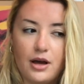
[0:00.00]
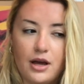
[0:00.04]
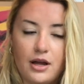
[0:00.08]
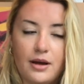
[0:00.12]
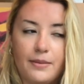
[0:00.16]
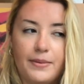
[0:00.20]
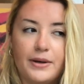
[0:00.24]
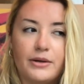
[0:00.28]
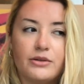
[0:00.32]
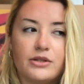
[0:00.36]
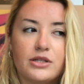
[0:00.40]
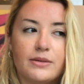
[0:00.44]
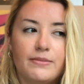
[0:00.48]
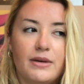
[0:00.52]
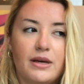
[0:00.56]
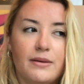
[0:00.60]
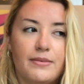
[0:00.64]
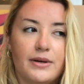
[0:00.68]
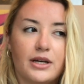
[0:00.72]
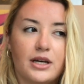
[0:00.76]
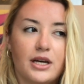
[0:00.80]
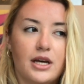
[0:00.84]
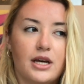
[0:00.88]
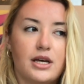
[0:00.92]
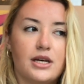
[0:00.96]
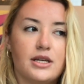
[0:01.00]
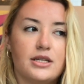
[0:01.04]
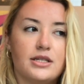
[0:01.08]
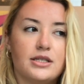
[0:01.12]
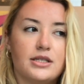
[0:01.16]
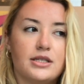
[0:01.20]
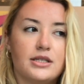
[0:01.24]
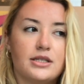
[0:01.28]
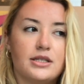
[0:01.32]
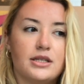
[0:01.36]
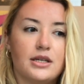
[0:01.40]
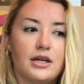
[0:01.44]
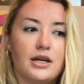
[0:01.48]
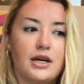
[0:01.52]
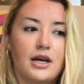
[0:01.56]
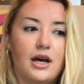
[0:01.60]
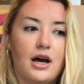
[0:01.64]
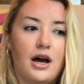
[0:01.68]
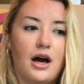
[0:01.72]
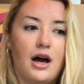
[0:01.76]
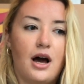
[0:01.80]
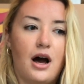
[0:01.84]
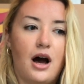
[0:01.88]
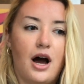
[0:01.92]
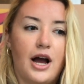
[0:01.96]
appealed to me because
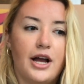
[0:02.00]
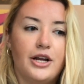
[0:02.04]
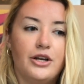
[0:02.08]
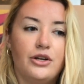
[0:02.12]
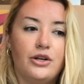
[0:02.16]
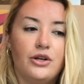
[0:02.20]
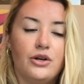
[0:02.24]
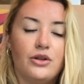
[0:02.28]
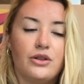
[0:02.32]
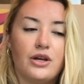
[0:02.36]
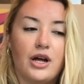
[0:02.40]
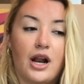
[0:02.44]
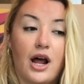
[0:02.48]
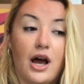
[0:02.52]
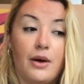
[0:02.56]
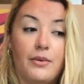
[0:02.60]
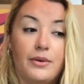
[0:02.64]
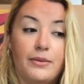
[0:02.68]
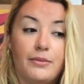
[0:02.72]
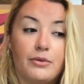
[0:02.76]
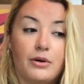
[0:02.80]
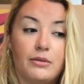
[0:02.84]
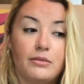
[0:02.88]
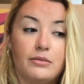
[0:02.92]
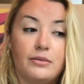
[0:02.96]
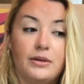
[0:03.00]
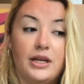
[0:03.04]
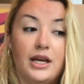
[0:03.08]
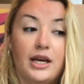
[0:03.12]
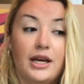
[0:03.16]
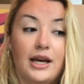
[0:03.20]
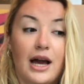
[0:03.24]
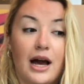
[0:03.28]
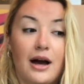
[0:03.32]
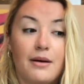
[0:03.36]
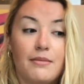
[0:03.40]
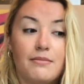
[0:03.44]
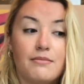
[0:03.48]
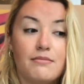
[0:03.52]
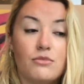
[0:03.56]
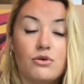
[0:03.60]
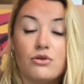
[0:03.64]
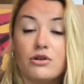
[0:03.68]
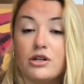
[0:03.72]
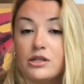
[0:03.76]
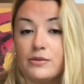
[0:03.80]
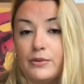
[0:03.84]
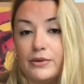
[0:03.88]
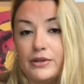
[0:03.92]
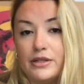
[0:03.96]
I knew that I would probably get more
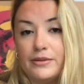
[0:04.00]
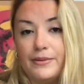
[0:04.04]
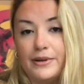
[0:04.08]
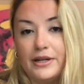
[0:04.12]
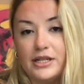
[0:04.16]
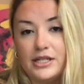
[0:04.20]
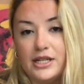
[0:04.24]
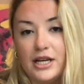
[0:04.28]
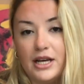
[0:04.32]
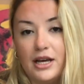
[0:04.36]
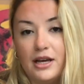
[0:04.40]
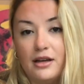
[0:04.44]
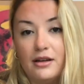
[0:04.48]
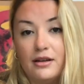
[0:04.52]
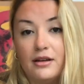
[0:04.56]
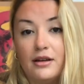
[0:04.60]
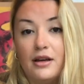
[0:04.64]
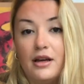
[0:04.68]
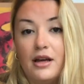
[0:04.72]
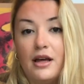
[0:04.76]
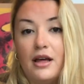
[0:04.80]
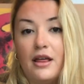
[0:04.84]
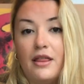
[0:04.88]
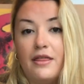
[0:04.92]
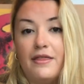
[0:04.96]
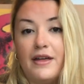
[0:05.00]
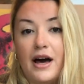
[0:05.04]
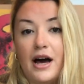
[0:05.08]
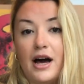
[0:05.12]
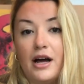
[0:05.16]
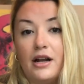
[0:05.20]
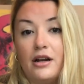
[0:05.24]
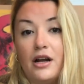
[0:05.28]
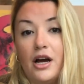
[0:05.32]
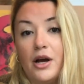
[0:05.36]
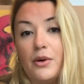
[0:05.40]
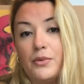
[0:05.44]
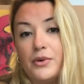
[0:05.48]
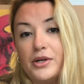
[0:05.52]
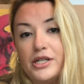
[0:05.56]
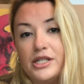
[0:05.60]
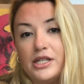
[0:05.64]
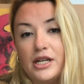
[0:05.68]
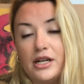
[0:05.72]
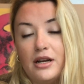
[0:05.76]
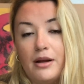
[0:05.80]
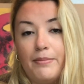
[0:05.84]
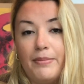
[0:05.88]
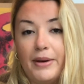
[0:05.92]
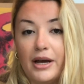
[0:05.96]
responsibility than I would
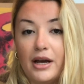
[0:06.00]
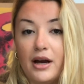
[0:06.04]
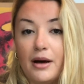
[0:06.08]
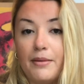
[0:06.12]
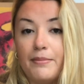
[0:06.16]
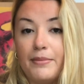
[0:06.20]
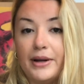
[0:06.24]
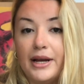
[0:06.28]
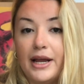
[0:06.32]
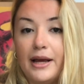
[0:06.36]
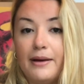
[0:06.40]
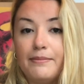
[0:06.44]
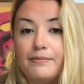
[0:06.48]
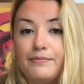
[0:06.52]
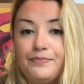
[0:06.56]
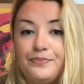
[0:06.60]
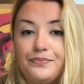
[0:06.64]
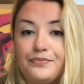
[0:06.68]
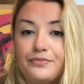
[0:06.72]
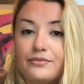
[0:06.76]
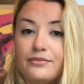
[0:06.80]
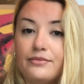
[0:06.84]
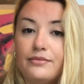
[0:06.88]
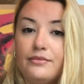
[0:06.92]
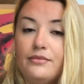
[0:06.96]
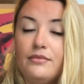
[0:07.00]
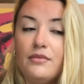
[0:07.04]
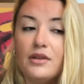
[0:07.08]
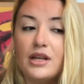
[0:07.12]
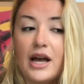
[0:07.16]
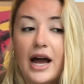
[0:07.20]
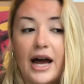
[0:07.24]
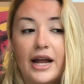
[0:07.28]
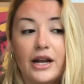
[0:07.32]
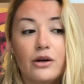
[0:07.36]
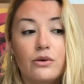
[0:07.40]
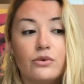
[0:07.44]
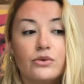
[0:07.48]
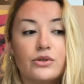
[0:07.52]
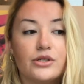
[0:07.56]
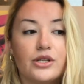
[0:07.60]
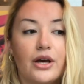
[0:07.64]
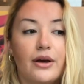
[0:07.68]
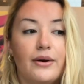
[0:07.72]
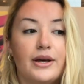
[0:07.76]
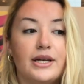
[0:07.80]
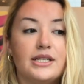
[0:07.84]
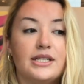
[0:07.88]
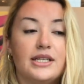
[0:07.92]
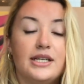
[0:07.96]
in a big company. And it also
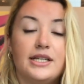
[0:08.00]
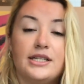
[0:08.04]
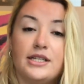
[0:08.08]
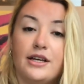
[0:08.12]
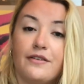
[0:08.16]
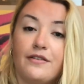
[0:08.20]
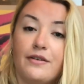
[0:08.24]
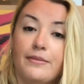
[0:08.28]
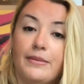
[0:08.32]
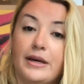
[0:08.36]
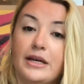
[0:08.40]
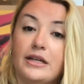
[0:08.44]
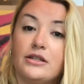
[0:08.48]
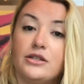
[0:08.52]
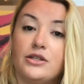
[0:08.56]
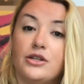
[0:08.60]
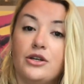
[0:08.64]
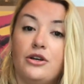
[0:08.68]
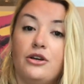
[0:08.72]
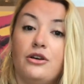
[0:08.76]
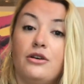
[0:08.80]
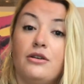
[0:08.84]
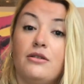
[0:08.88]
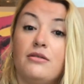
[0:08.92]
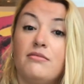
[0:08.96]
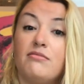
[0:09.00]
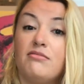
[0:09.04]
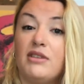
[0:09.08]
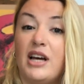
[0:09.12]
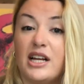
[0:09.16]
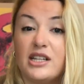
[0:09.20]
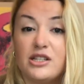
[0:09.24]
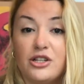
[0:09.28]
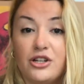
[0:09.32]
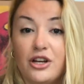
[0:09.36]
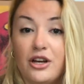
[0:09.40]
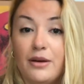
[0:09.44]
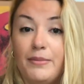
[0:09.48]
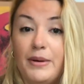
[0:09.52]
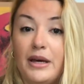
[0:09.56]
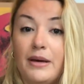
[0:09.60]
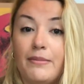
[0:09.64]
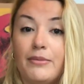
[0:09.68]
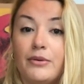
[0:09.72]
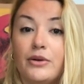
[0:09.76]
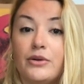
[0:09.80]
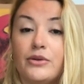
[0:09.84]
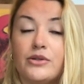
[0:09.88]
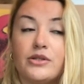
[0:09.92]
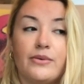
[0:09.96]
is easier for me to get to know
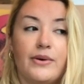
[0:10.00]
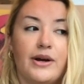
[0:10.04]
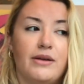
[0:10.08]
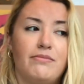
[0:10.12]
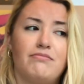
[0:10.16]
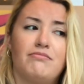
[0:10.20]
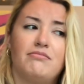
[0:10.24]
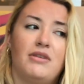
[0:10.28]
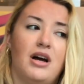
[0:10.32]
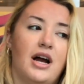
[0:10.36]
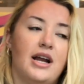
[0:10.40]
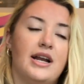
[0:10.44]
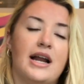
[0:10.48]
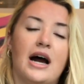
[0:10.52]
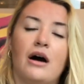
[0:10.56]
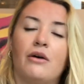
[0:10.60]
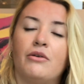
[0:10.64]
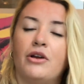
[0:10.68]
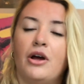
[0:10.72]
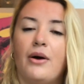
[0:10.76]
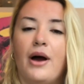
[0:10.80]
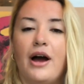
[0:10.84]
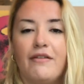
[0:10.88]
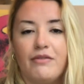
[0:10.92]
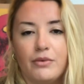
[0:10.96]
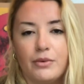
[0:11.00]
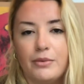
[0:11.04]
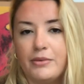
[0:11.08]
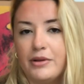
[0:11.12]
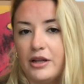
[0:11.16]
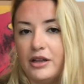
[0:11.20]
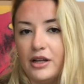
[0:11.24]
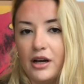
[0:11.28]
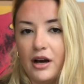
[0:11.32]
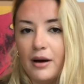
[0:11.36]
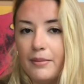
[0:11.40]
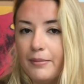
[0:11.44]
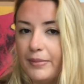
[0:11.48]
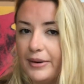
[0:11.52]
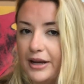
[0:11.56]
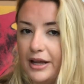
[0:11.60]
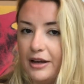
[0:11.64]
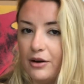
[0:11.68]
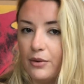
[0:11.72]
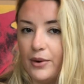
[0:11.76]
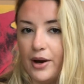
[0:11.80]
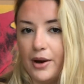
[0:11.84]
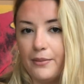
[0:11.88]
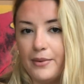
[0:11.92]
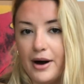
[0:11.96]
people, so I now know everyone within the company
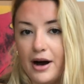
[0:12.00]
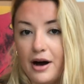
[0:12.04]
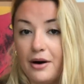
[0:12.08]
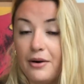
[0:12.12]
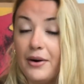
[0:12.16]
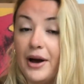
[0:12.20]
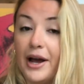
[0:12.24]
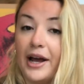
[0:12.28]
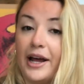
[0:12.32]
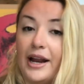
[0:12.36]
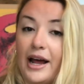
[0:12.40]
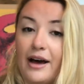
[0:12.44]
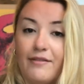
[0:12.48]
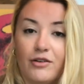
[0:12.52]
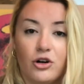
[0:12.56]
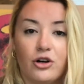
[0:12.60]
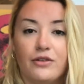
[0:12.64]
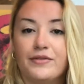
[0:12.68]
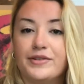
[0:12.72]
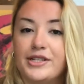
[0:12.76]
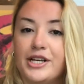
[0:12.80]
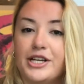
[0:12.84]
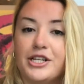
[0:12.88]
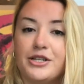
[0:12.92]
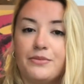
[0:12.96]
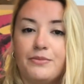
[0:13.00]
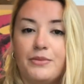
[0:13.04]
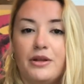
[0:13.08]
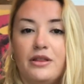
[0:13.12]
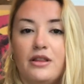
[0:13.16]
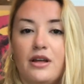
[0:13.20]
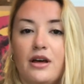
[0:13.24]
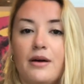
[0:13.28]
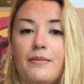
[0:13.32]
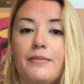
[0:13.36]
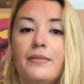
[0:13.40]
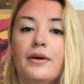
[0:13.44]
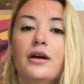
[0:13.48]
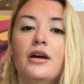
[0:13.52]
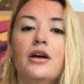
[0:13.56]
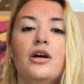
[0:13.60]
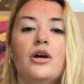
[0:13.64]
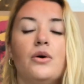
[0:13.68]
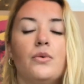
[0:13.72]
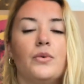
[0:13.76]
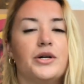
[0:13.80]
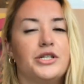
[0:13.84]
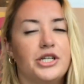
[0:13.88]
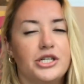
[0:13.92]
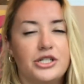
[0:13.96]
quite well. I can have a conversation with them,
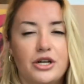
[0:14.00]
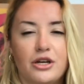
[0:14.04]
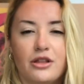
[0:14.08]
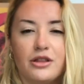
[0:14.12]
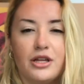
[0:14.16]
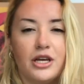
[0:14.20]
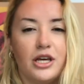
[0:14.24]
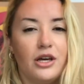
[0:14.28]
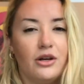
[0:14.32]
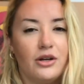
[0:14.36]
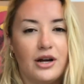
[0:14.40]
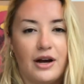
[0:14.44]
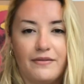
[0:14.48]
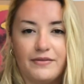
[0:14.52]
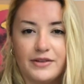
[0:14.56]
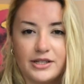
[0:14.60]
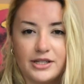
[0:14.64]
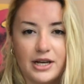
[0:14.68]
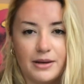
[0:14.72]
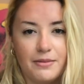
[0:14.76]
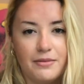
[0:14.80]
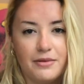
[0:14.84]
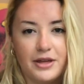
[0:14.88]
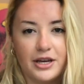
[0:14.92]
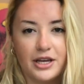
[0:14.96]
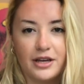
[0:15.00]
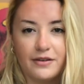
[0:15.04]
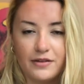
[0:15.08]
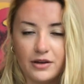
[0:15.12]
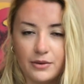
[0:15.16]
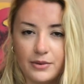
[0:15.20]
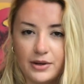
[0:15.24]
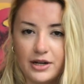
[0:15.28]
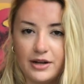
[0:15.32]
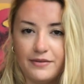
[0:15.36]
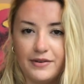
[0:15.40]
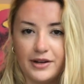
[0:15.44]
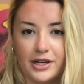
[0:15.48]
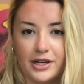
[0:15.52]
which I don't think you'd have the same thing if you were